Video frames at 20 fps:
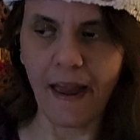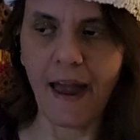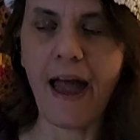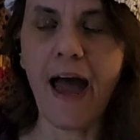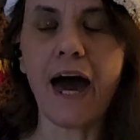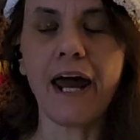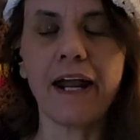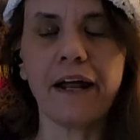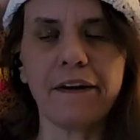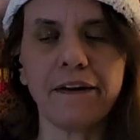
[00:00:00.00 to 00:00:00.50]

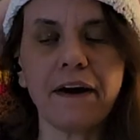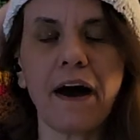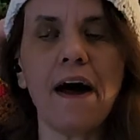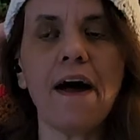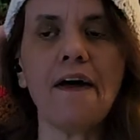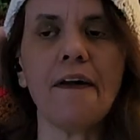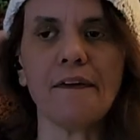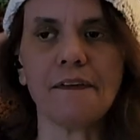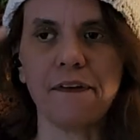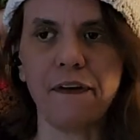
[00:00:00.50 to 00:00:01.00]
And it
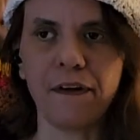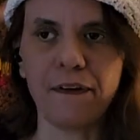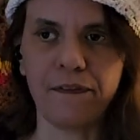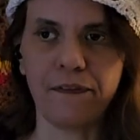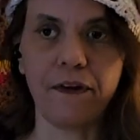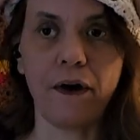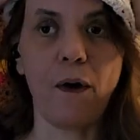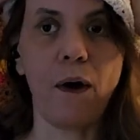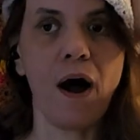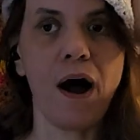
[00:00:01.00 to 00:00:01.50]
does.
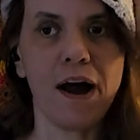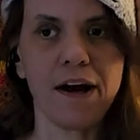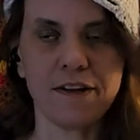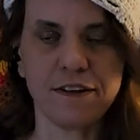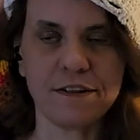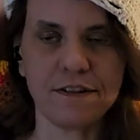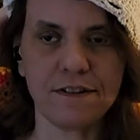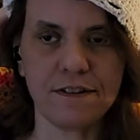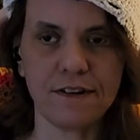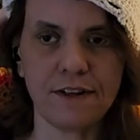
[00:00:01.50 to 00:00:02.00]
So I
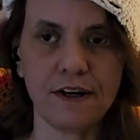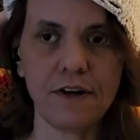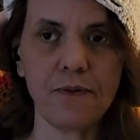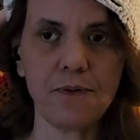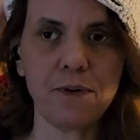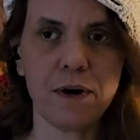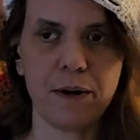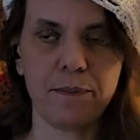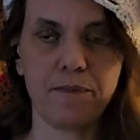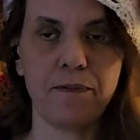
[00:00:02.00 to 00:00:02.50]
just did
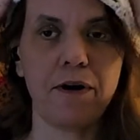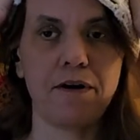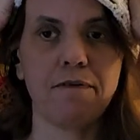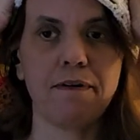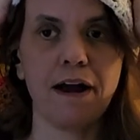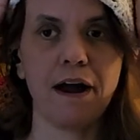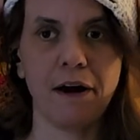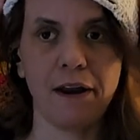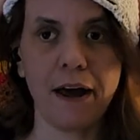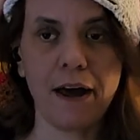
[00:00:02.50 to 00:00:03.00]
one more
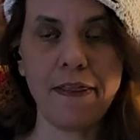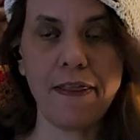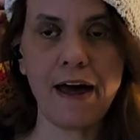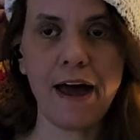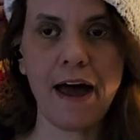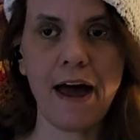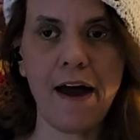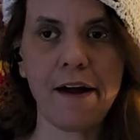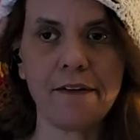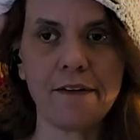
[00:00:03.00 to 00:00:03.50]
round, and the
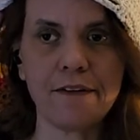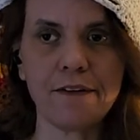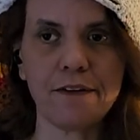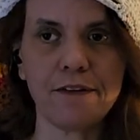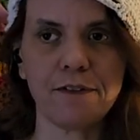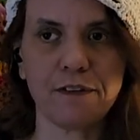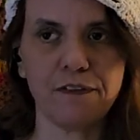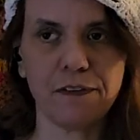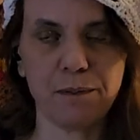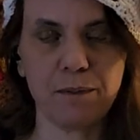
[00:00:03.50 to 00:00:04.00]
hat just
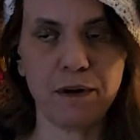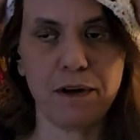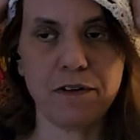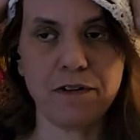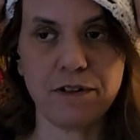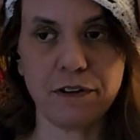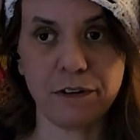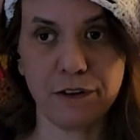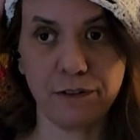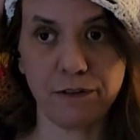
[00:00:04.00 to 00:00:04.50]
fits me
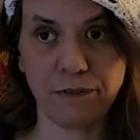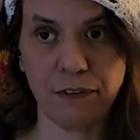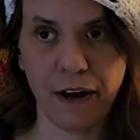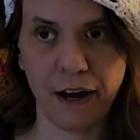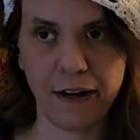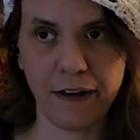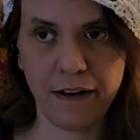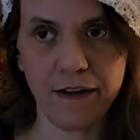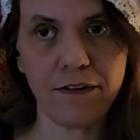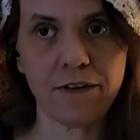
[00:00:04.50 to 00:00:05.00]
just
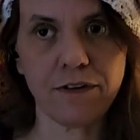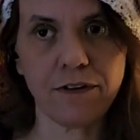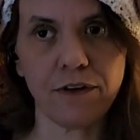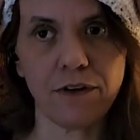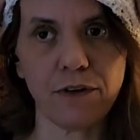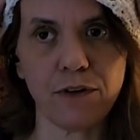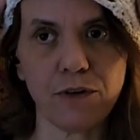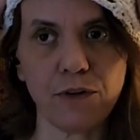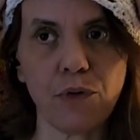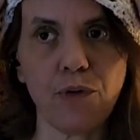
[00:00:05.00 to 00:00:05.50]
fine. It's
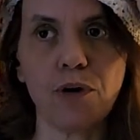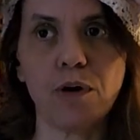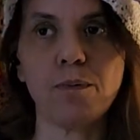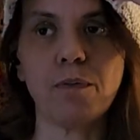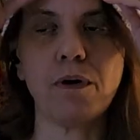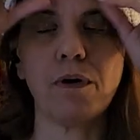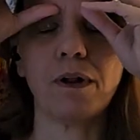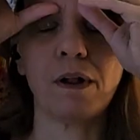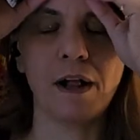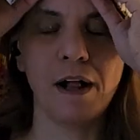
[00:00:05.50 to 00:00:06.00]

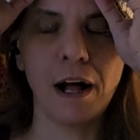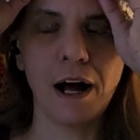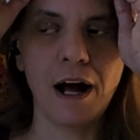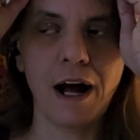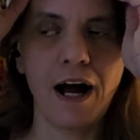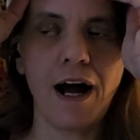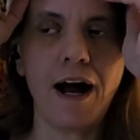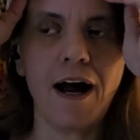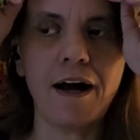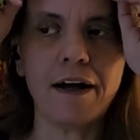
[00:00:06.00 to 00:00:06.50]
adorable.
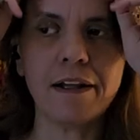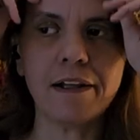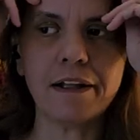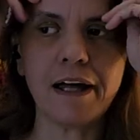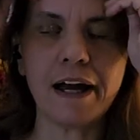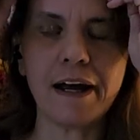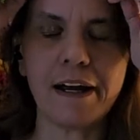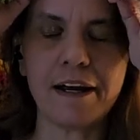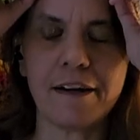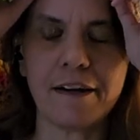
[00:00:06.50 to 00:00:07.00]
I
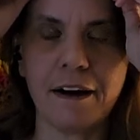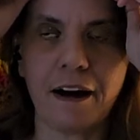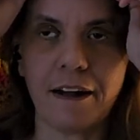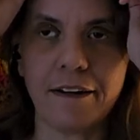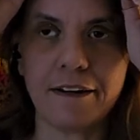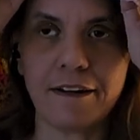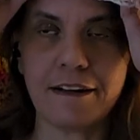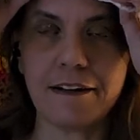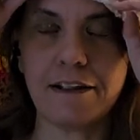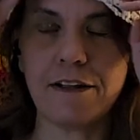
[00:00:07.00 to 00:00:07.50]
like it. Got
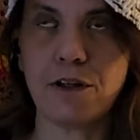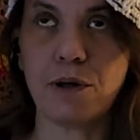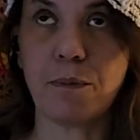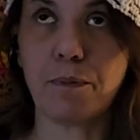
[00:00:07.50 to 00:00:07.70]
these little